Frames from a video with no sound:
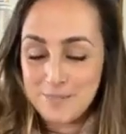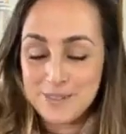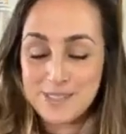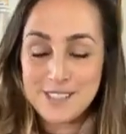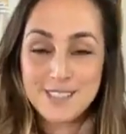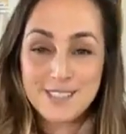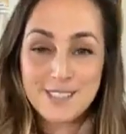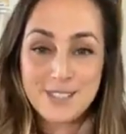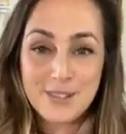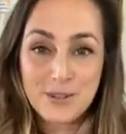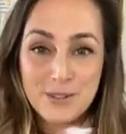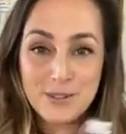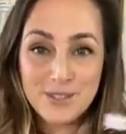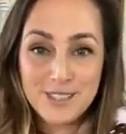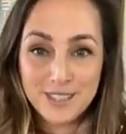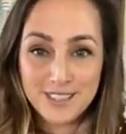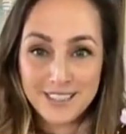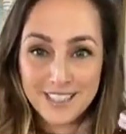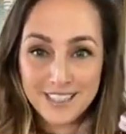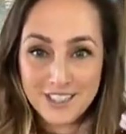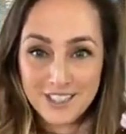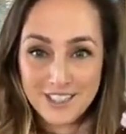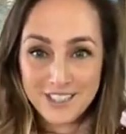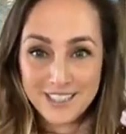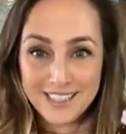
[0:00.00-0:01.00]
So
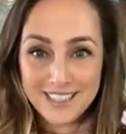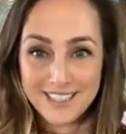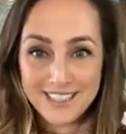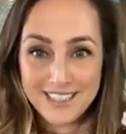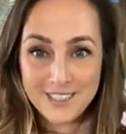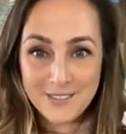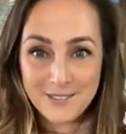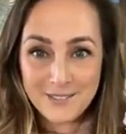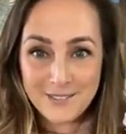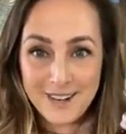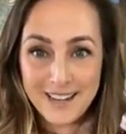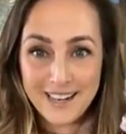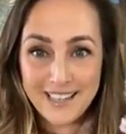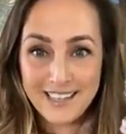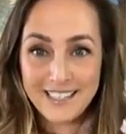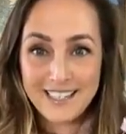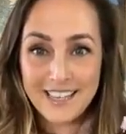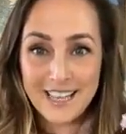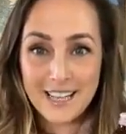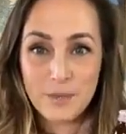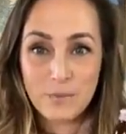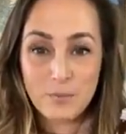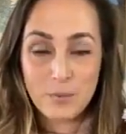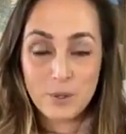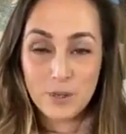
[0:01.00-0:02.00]
delicious, right?
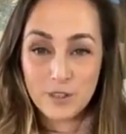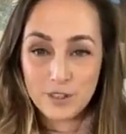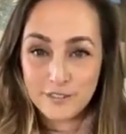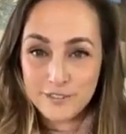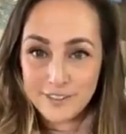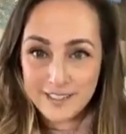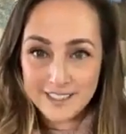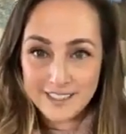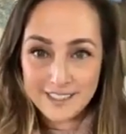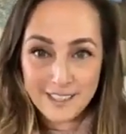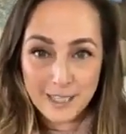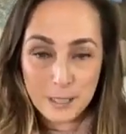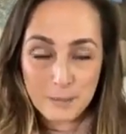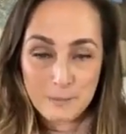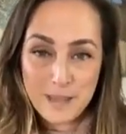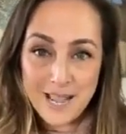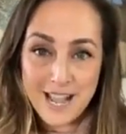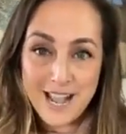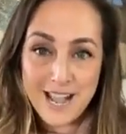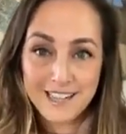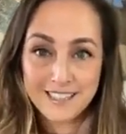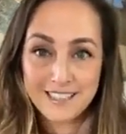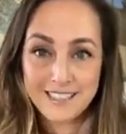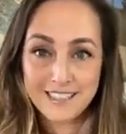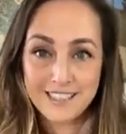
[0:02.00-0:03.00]
And perfectly
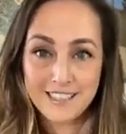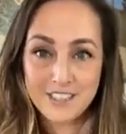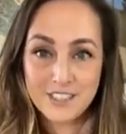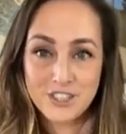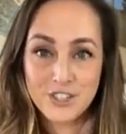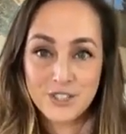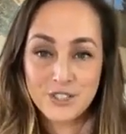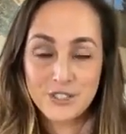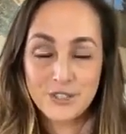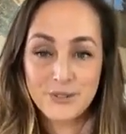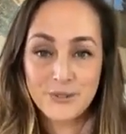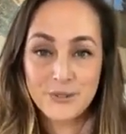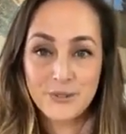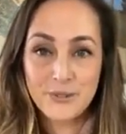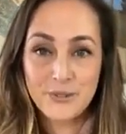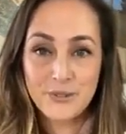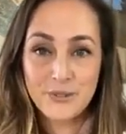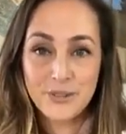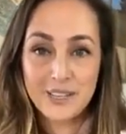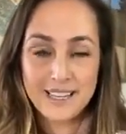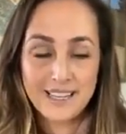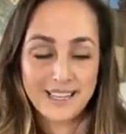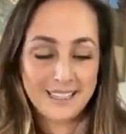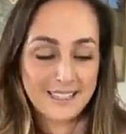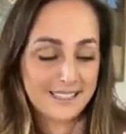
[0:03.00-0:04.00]
packaged
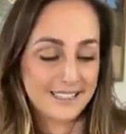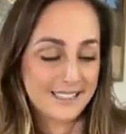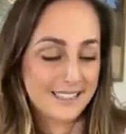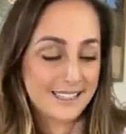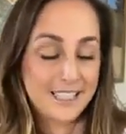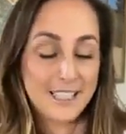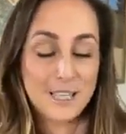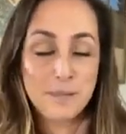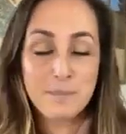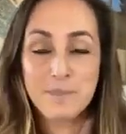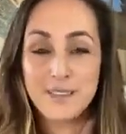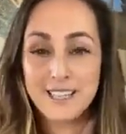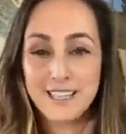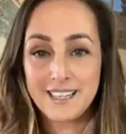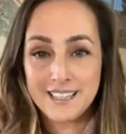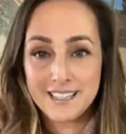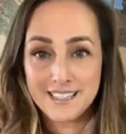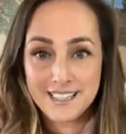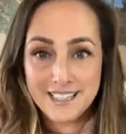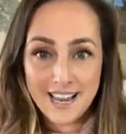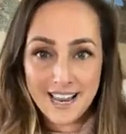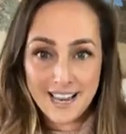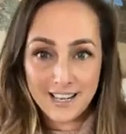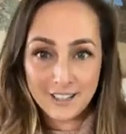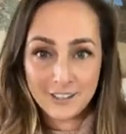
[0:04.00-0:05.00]
to keep the
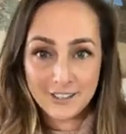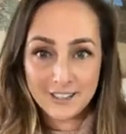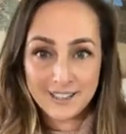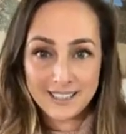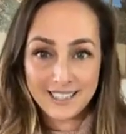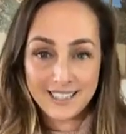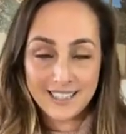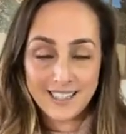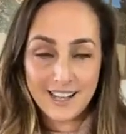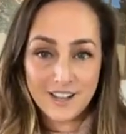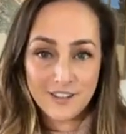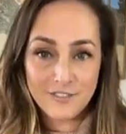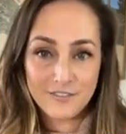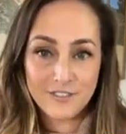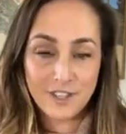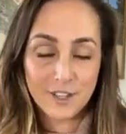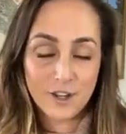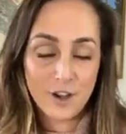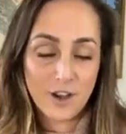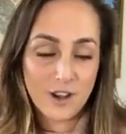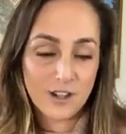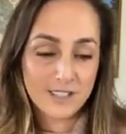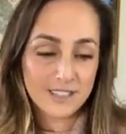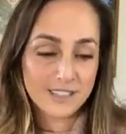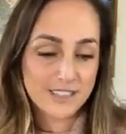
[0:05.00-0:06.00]
integrity of the
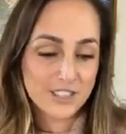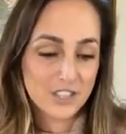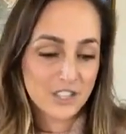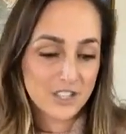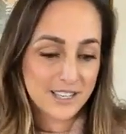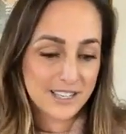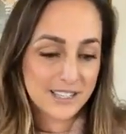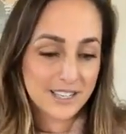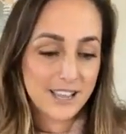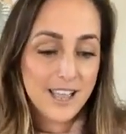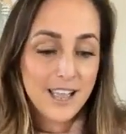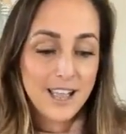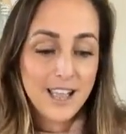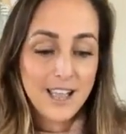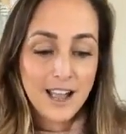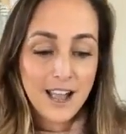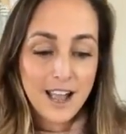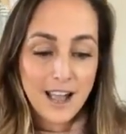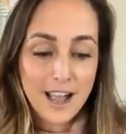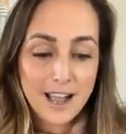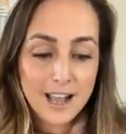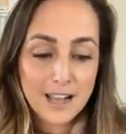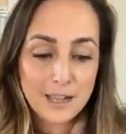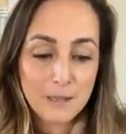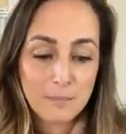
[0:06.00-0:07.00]
collagen.
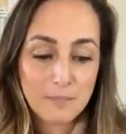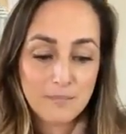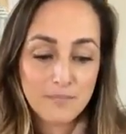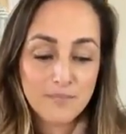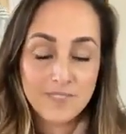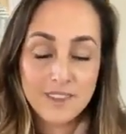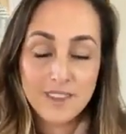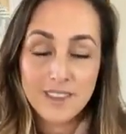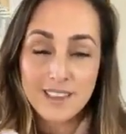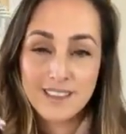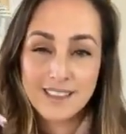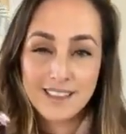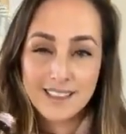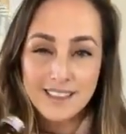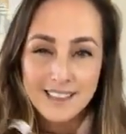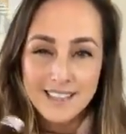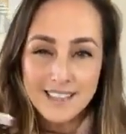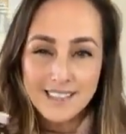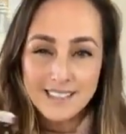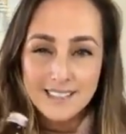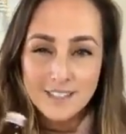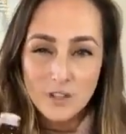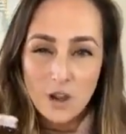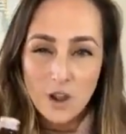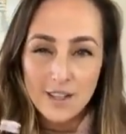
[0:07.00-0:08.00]

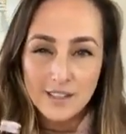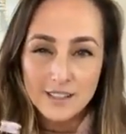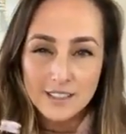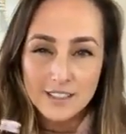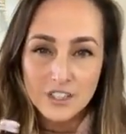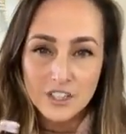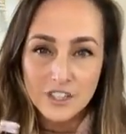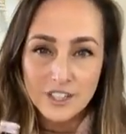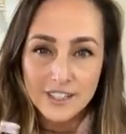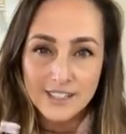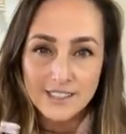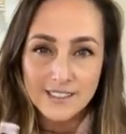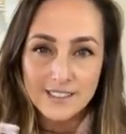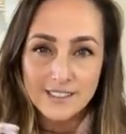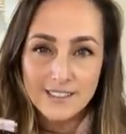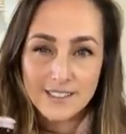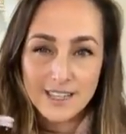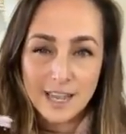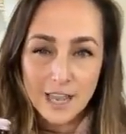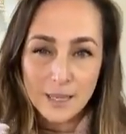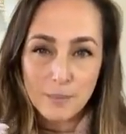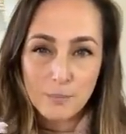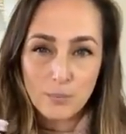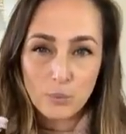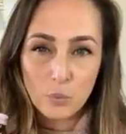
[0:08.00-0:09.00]
This collagen,
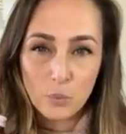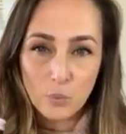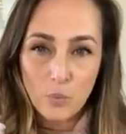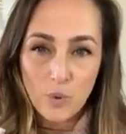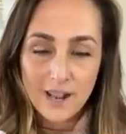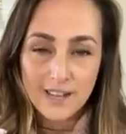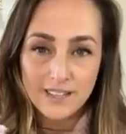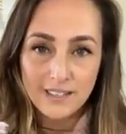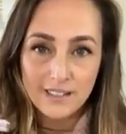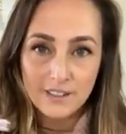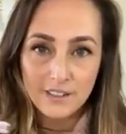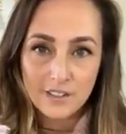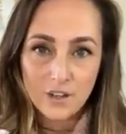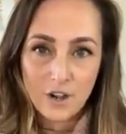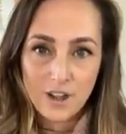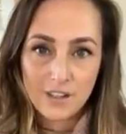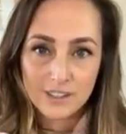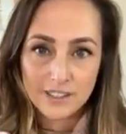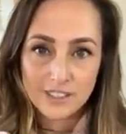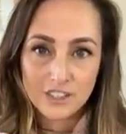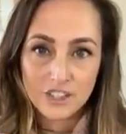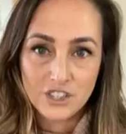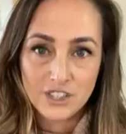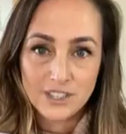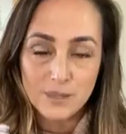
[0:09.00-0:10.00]
type 1
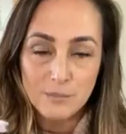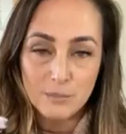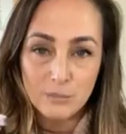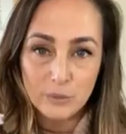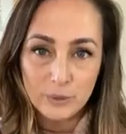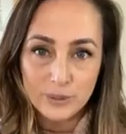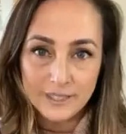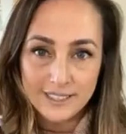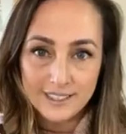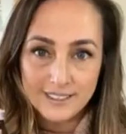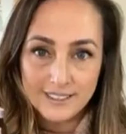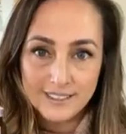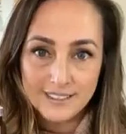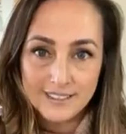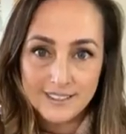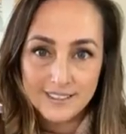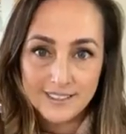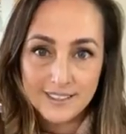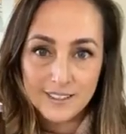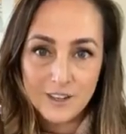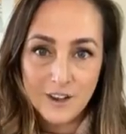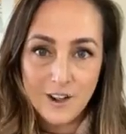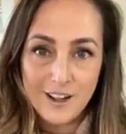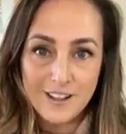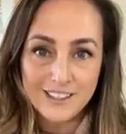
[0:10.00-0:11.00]
collagen, marine
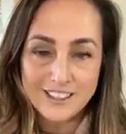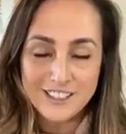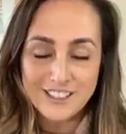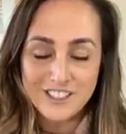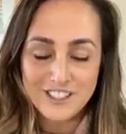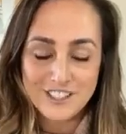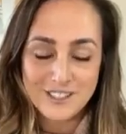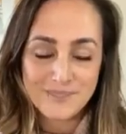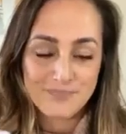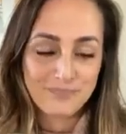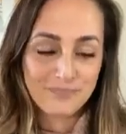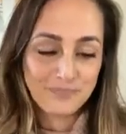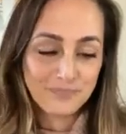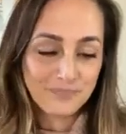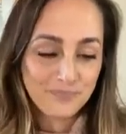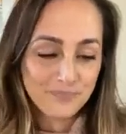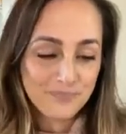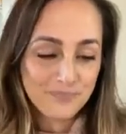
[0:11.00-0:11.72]
collagen,